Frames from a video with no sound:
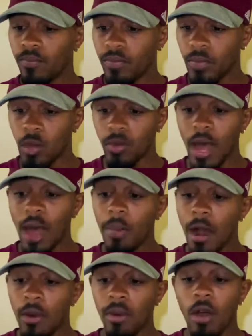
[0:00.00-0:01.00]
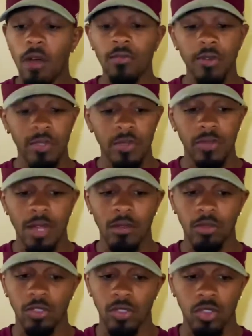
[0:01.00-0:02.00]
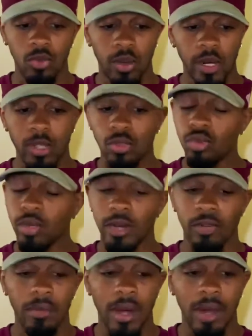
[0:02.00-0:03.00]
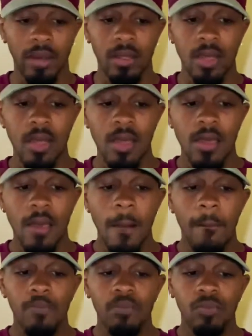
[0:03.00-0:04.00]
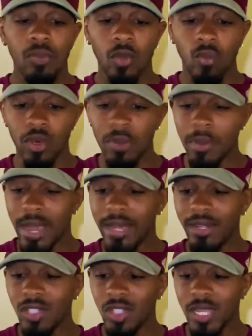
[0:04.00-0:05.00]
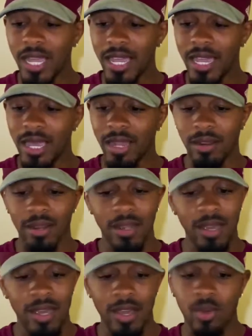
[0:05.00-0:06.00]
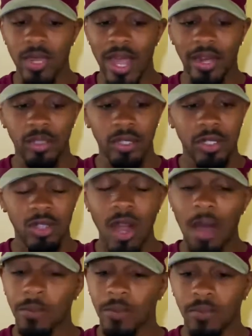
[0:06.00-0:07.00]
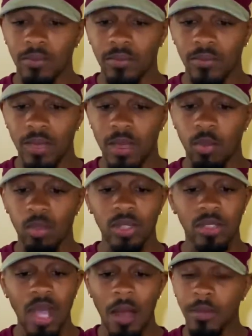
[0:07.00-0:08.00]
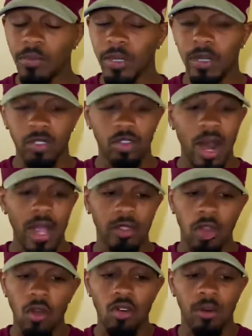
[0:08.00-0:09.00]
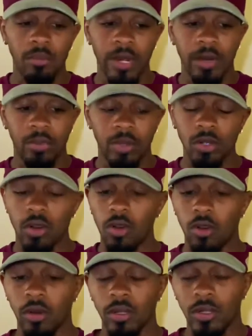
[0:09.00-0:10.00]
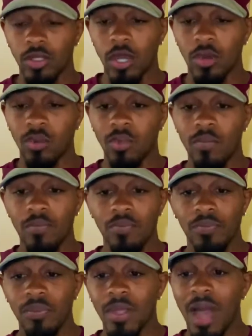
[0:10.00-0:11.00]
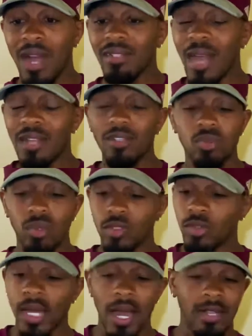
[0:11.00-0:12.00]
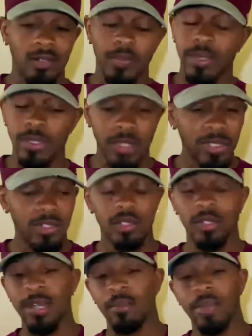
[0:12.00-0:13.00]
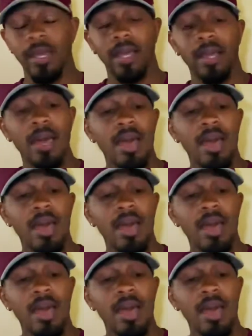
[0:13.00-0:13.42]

Those high-powered offenses that was just running through everybody, we made a stand and we actually stopped them. And we stopped them in their tracks hard, man, real hard. So I just want you guys to pay attention to that, man.